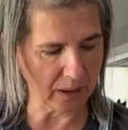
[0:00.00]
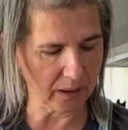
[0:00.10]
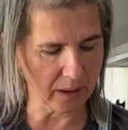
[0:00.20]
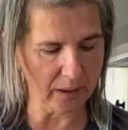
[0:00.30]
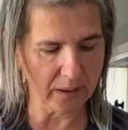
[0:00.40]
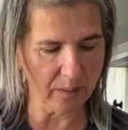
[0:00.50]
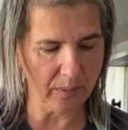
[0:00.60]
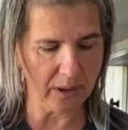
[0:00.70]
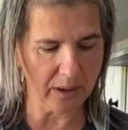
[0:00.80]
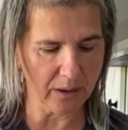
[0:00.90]
Cut them
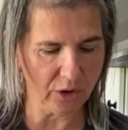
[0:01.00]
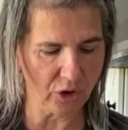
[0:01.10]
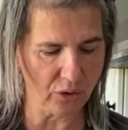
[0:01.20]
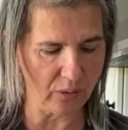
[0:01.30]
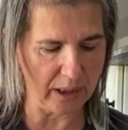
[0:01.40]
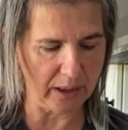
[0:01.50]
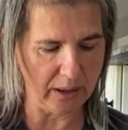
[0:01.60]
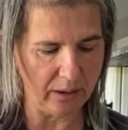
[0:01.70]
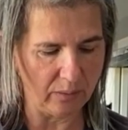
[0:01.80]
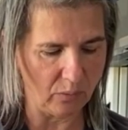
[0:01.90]
into
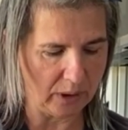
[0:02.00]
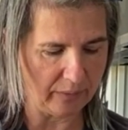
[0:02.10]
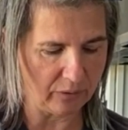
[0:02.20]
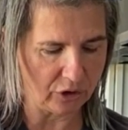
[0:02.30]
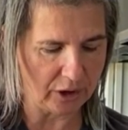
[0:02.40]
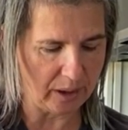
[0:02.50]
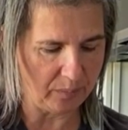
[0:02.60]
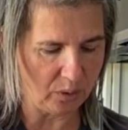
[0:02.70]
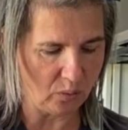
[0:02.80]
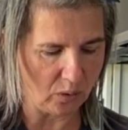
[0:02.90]
whatever shape
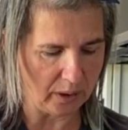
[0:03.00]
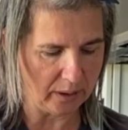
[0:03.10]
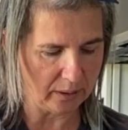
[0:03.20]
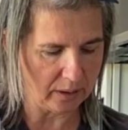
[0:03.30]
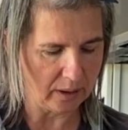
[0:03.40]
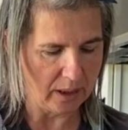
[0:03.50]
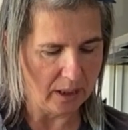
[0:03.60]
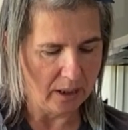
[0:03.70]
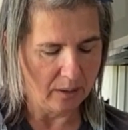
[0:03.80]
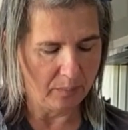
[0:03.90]
you want.
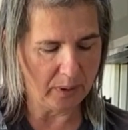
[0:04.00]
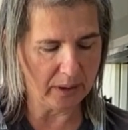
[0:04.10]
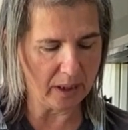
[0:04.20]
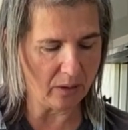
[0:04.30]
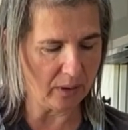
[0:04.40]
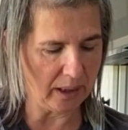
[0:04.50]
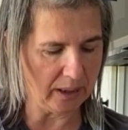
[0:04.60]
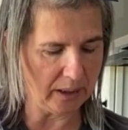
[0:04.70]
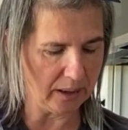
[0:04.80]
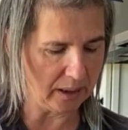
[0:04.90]
Pick out
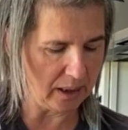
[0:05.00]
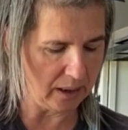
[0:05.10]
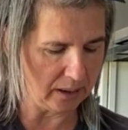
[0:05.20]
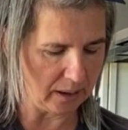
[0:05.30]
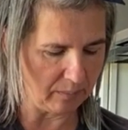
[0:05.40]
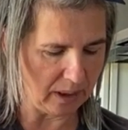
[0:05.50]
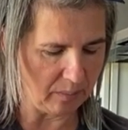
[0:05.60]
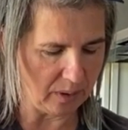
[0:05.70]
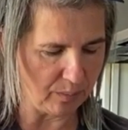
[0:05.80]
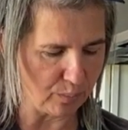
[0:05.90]
anything that may
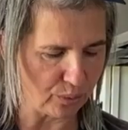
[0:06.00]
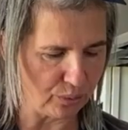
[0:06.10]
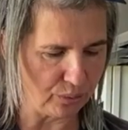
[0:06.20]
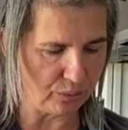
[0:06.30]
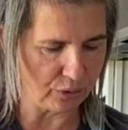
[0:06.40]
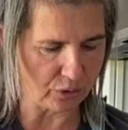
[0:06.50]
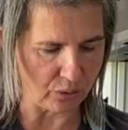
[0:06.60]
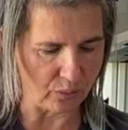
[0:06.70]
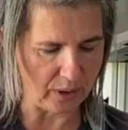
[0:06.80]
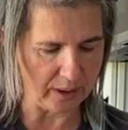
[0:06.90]
be bruised or
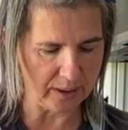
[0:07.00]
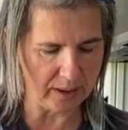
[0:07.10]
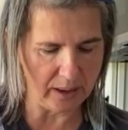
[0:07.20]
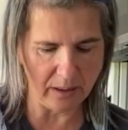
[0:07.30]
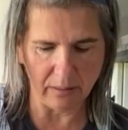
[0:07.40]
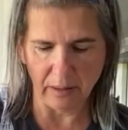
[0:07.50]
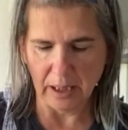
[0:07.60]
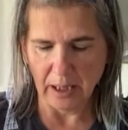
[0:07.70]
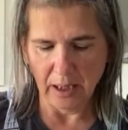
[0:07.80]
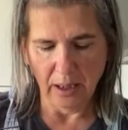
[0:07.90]
rusty.
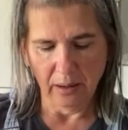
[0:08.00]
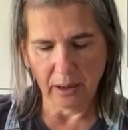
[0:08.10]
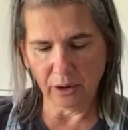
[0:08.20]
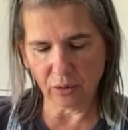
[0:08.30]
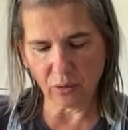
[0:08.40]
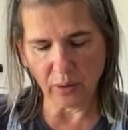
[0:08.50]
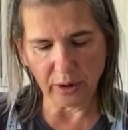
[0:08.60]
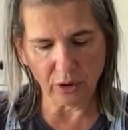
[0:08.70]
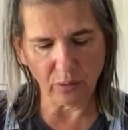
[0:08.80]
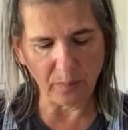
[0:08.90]
Then you're going
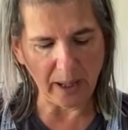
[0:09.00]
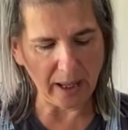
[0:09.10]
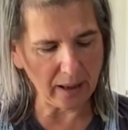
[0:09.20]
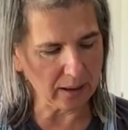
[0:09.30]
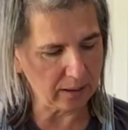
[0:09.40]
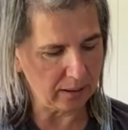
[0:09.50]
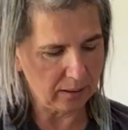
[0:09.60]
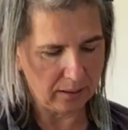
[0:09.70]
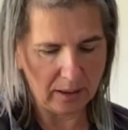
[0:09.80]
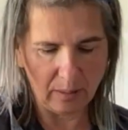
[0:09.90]
to pack
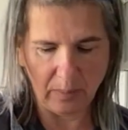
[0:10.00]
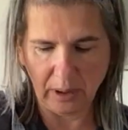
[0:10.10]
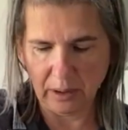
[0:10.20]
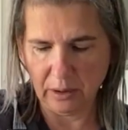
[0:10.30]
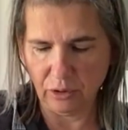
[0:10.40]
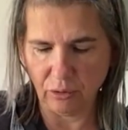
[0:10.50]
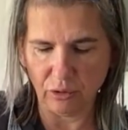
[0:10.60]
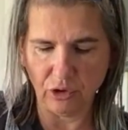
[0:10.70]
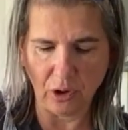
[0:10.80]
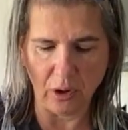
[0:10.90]
them in your
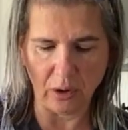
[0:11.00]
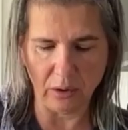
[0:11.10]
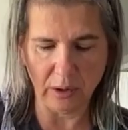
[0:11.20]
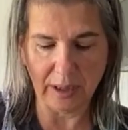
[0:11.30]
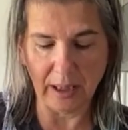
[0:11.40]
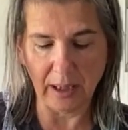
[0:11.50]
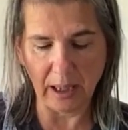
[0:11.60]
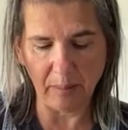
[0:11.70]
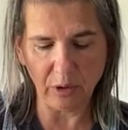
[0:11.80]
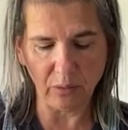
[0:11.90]
jars, and
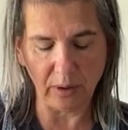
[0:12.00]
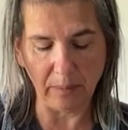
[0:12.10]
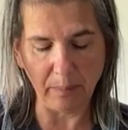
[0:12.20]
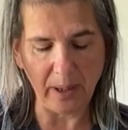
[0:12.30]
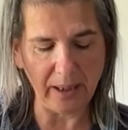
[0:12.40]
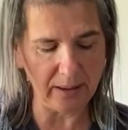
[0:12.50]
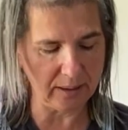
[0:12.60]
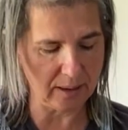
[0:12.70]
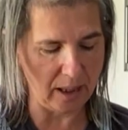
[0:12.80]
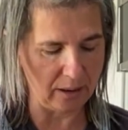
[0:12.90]
I'm doing
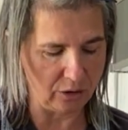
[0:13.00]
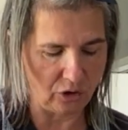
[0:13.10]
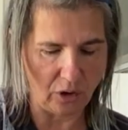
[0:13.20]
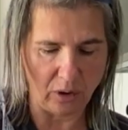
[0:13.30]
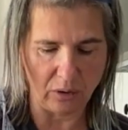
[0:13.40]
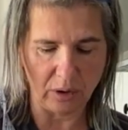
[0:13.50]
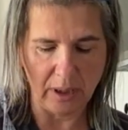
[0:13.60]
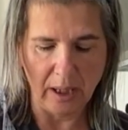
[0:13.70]
pint-sized jars